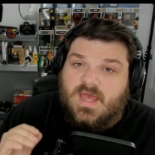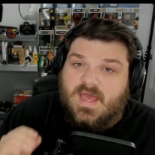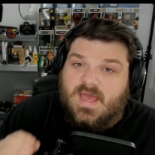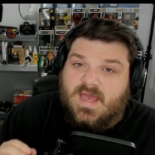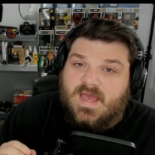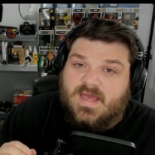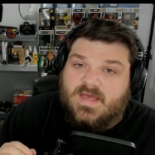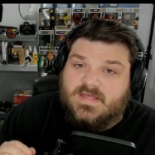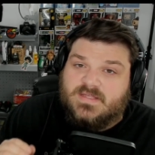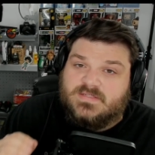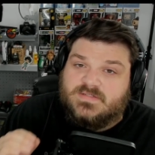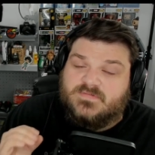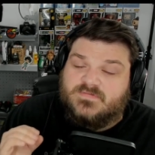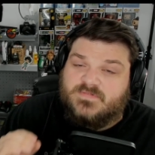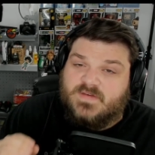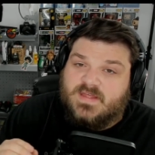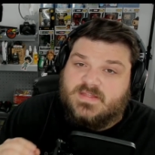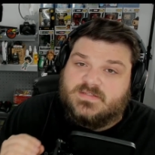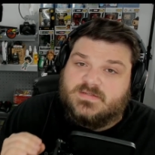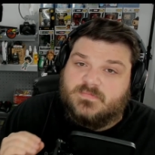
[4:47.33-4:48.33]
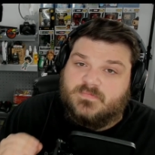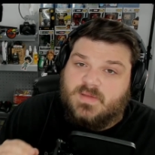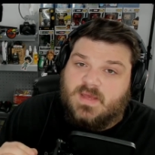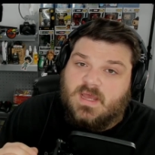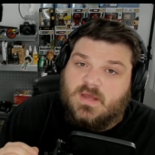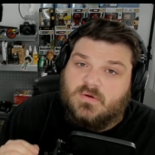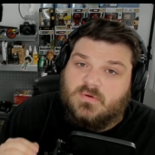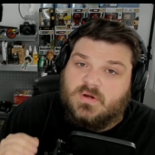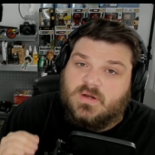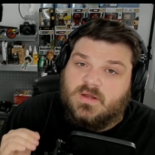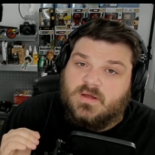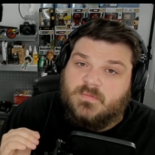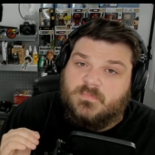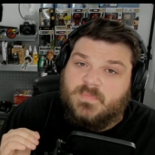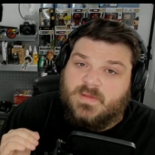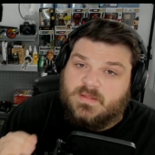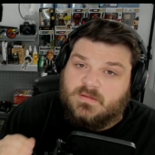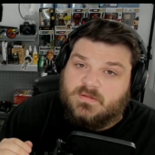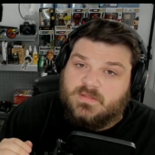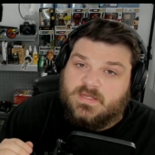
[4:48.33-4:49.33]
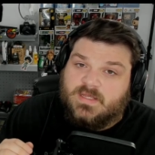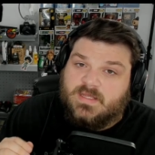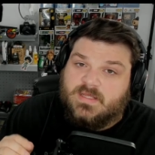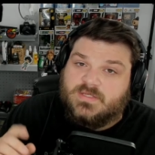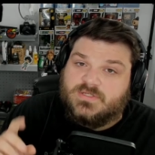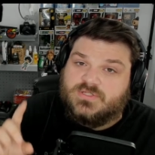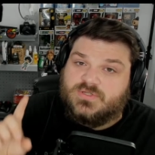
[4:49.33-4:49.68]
has phantom power ability.